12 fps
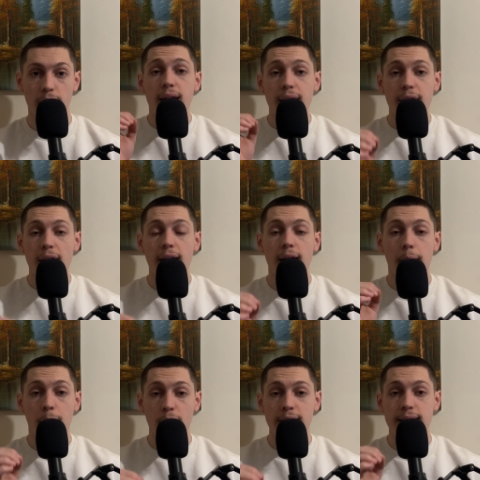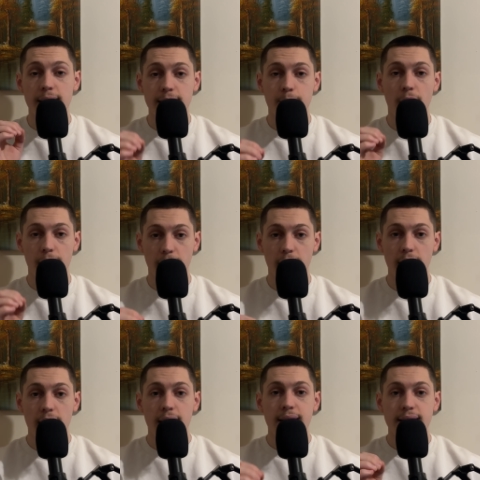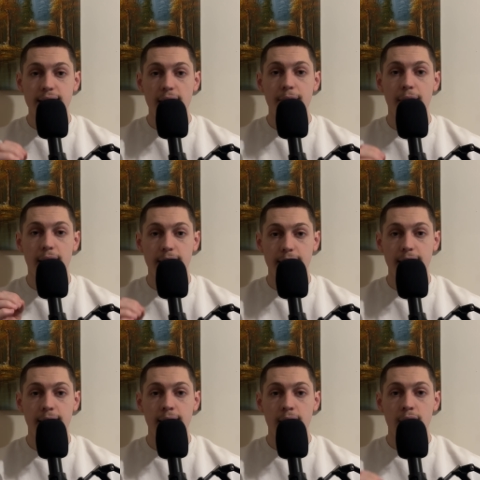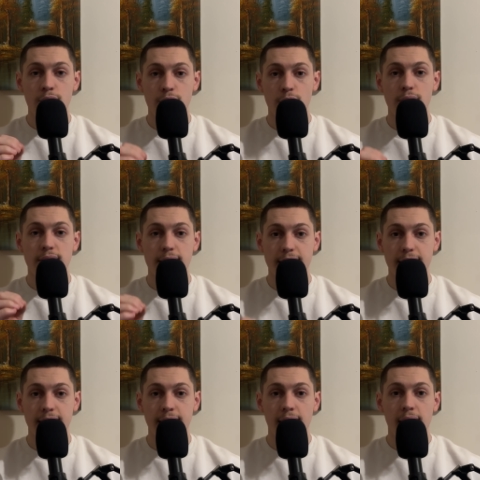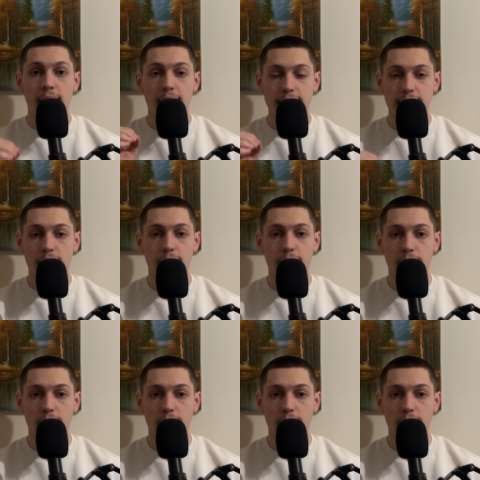He then appointed his brother Saif ad-Din Tuktakin as governor.